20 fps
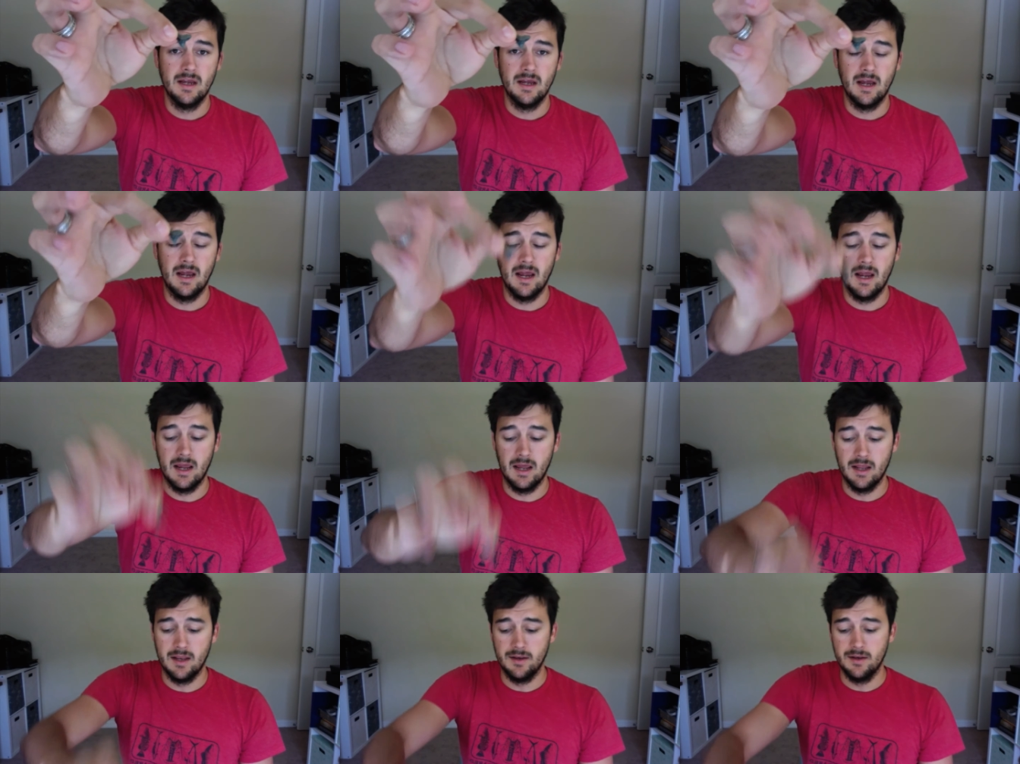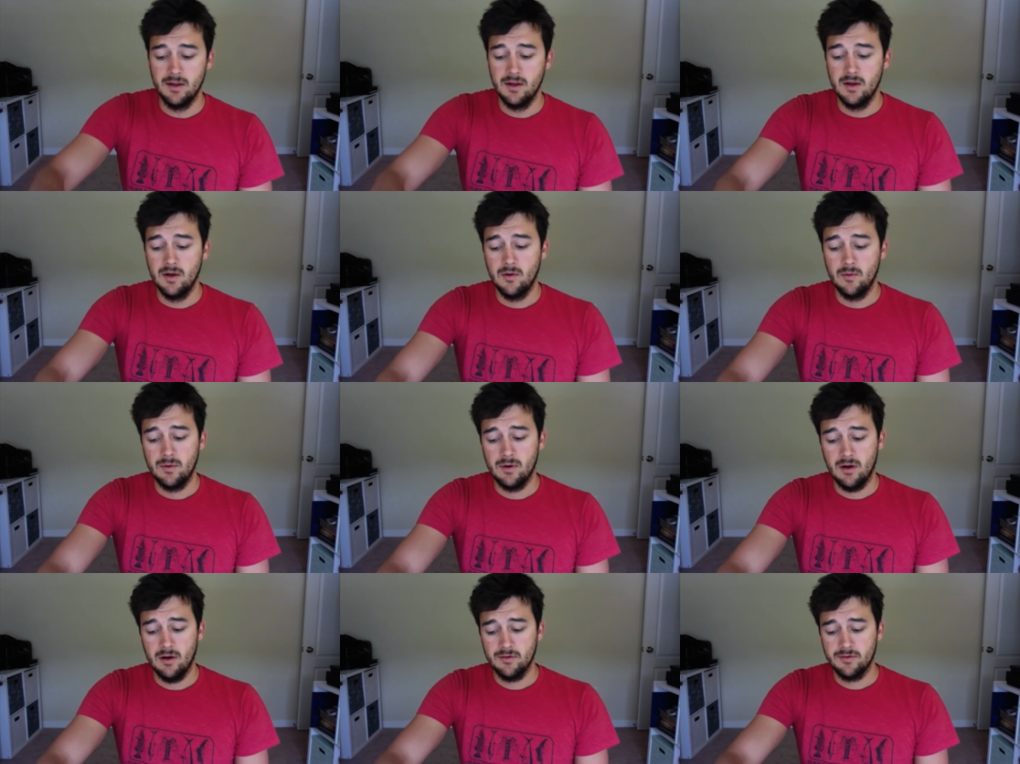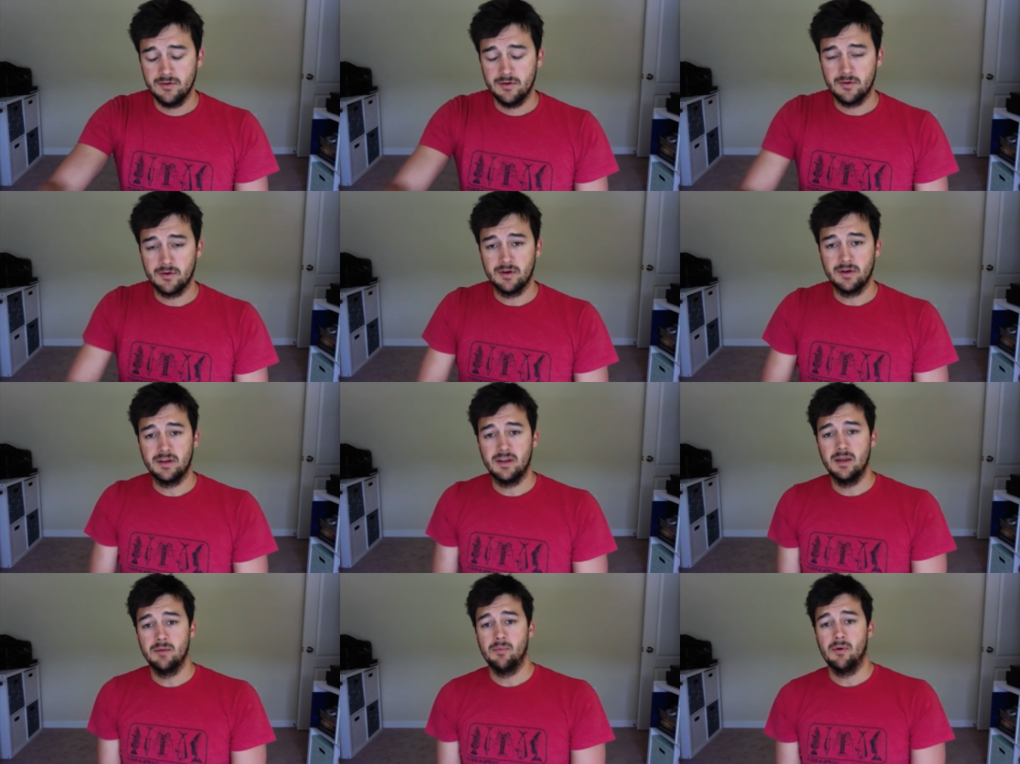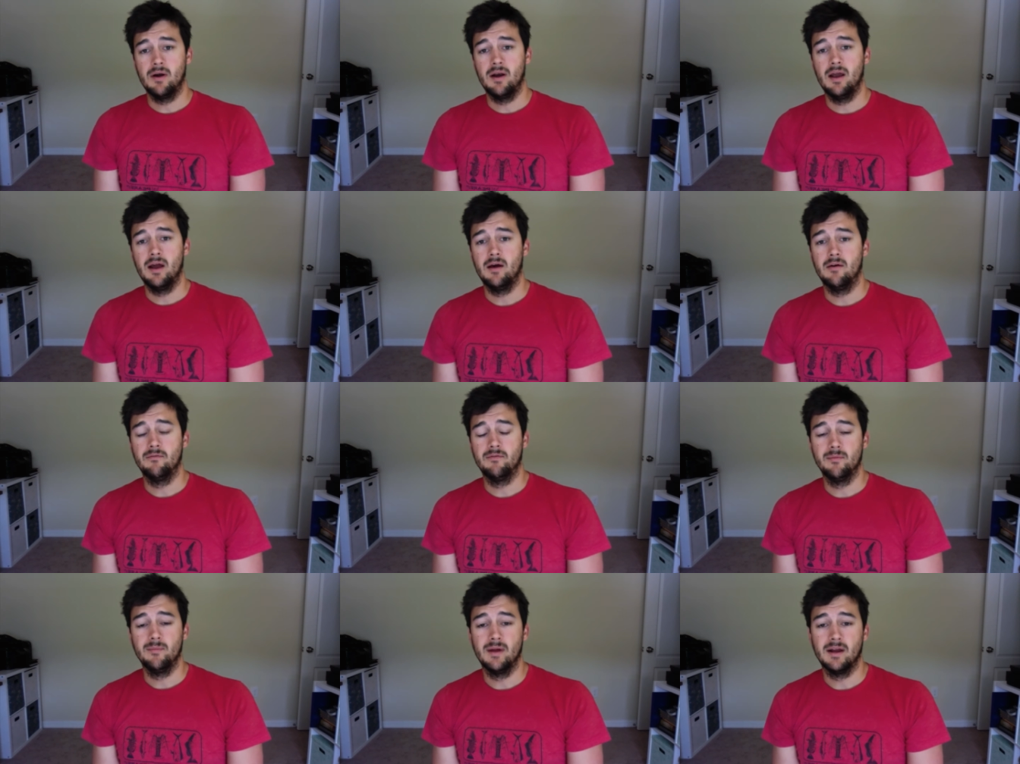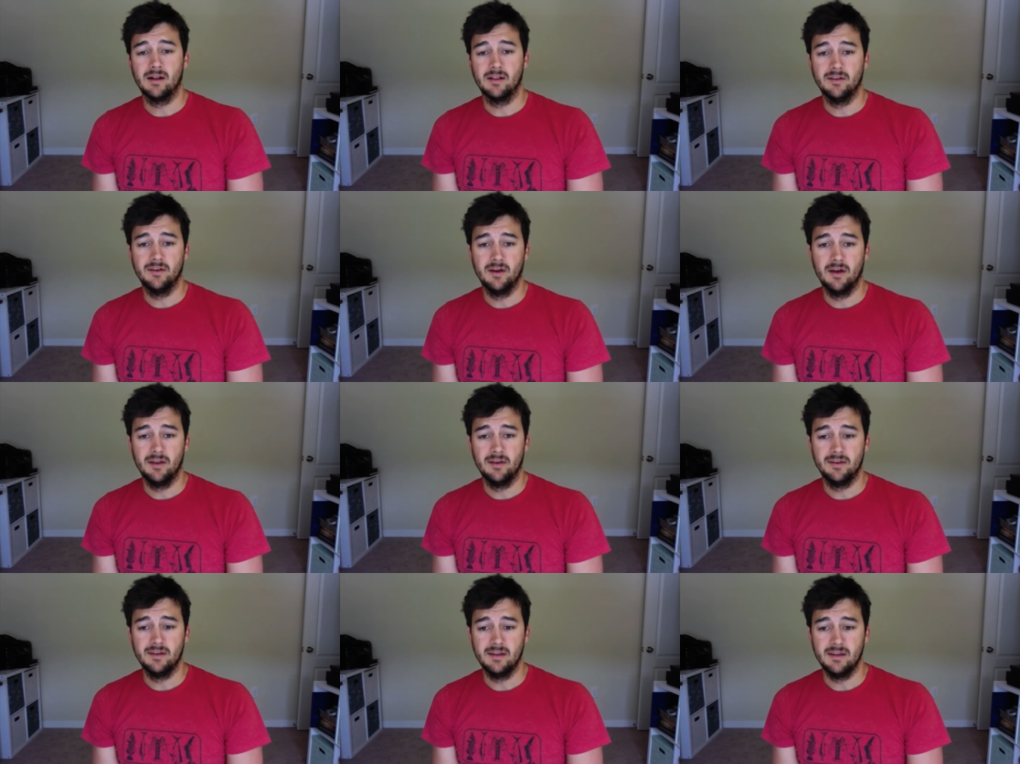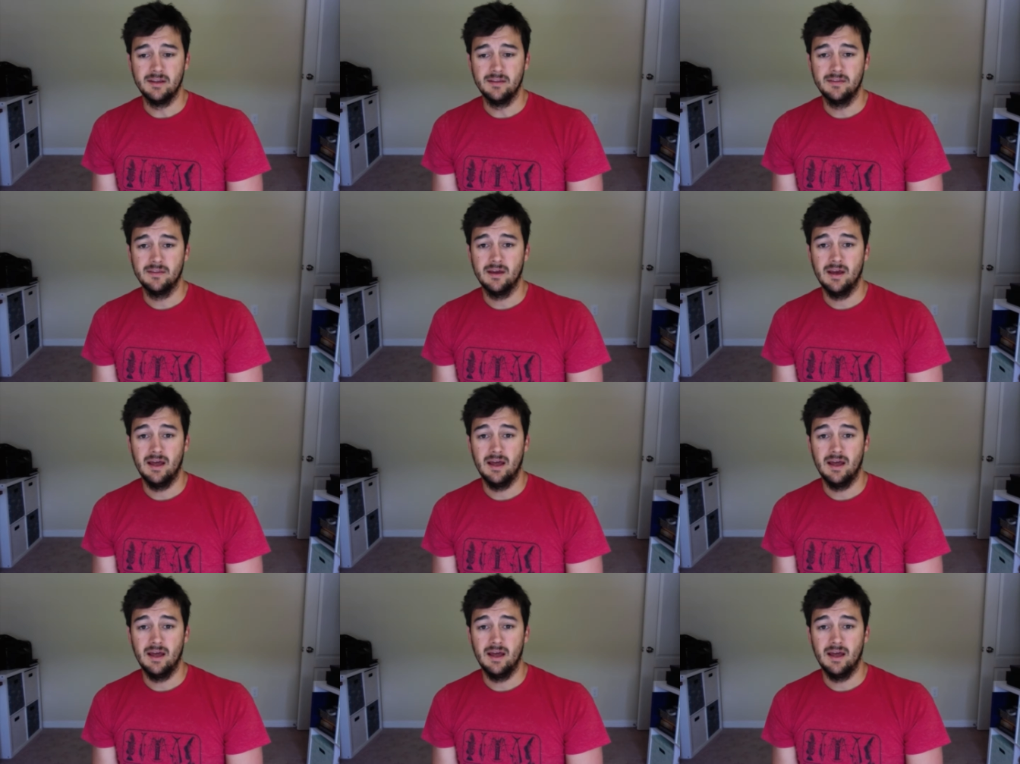And we also are going to keep our eye out for megalodon teeth.